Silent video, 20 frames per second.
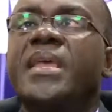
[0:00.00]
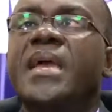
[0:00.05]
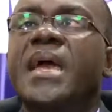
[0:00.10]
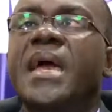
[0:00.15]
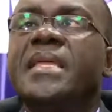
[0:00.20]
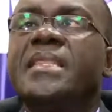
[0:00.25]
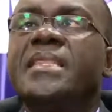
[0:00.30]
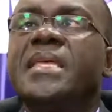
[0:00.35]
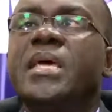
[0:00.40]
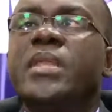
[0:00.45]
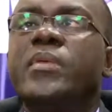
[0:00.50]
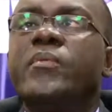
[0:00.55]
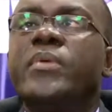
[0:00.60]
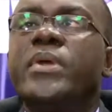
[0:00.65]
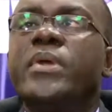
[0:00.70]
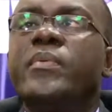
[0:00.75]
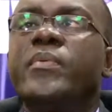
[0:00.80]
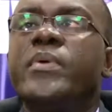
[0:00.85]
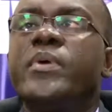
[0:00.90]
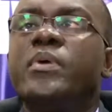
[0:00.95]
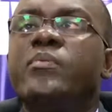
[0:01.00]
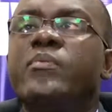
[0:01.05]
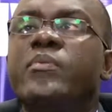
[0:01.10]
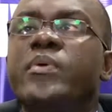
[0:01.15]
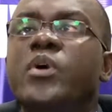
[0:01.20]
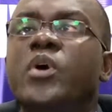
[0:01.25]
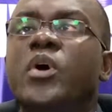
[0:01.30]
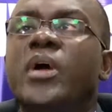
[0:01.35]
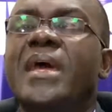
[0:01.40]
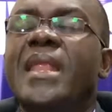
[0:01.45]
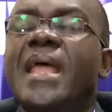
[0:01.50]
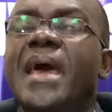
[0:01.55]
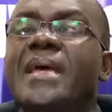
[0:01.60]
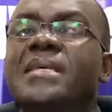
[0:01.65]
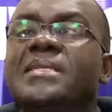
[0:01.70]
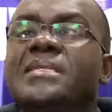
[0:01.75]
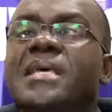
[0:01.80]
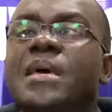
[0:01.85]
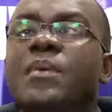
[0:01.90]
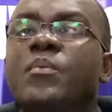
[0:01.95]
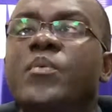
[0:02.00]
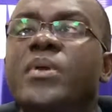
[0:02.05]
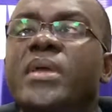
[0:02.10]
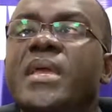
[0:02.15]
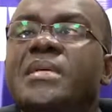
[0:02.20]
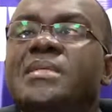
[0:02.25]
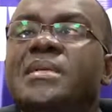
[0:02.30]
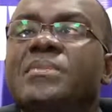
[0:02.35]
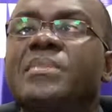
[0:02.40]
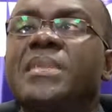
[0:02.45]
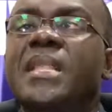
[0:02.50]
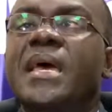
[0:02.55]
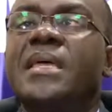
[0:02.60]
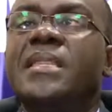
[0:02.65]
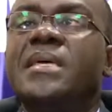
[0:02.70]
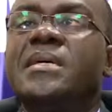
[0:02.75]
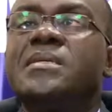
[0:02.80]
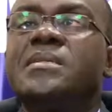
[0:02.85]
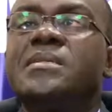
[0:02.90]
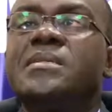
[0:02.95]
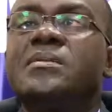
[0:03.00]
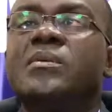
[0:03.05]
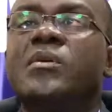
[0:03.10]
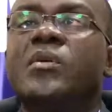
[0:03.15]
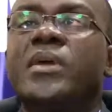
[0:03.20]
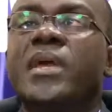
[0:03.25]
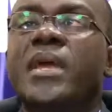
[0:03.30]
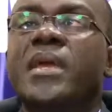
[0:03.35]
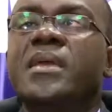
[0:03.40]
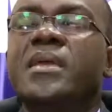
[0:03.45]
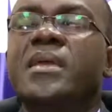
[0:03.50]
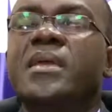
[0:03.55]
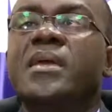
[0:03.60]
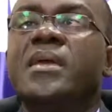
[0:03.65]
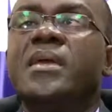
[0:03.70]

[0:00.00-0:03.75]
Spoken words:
and then reorganize them, we get something like this, okay?